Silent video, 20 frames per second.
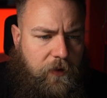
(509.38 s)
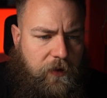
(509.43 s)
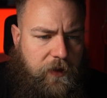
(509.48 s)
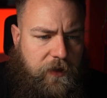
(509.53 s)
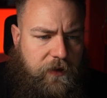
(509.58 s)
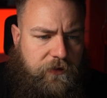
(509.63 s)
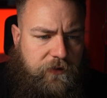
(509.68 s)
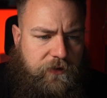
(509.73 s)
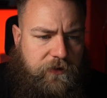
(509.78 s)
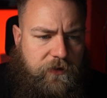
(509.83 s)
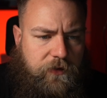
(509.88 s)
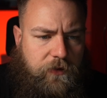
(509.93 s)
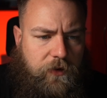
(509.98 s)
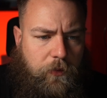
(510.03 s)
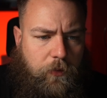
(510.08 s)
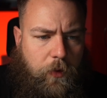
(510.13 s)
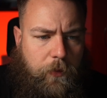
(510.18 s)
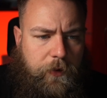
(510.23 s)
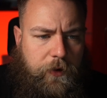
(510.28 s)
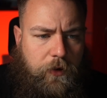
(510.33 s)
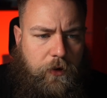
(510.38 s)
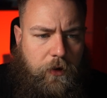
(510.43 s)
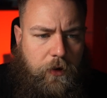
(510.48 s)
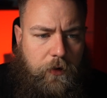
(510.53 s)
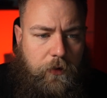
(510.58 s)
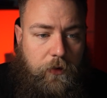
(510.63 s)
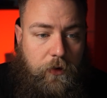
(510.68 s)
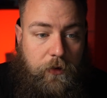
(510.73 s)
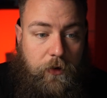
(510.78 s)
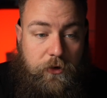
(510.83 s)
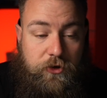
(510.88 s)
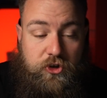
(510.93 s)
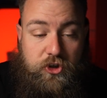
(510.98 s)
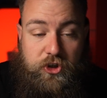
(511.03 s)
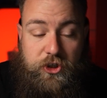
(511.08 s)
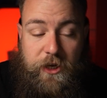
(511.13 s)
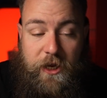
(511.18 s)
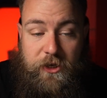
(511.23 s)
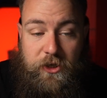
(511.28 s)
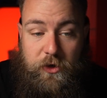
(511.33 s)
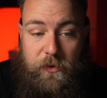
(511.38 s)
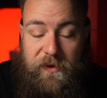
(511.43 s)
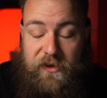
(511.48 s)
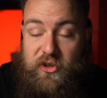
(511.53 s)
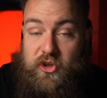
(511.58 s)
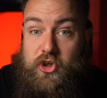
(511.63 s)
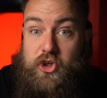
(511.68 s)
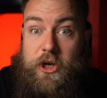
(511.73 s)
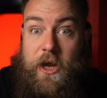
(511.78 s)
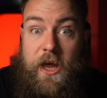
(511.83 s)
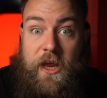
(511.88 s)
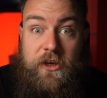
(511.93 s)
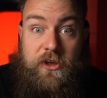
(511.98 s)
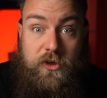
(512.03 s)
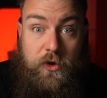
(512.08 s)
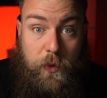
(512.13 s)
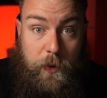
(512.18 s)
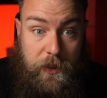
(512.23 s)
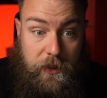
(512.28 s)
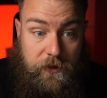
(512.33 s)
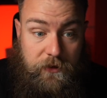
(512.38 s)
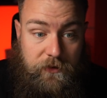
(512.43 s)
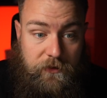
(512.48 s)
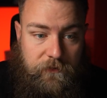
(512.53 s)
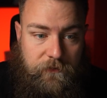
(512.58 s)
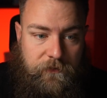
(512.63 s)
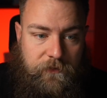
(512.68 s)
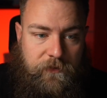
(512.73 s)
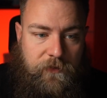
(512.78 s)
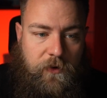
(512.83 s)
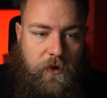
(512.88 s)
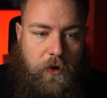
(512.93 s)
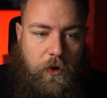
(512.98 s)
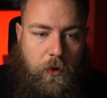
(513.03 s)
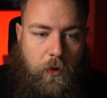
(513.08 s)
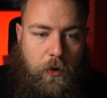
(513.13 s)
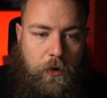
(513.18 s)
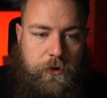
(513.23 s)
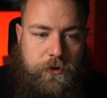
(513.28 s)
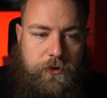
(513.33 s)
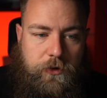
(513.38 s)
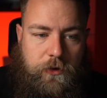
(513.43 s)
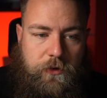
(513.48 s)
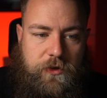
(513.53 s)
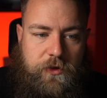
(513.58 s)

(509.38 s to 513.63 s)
Exterior, what we got? Genuine Quattro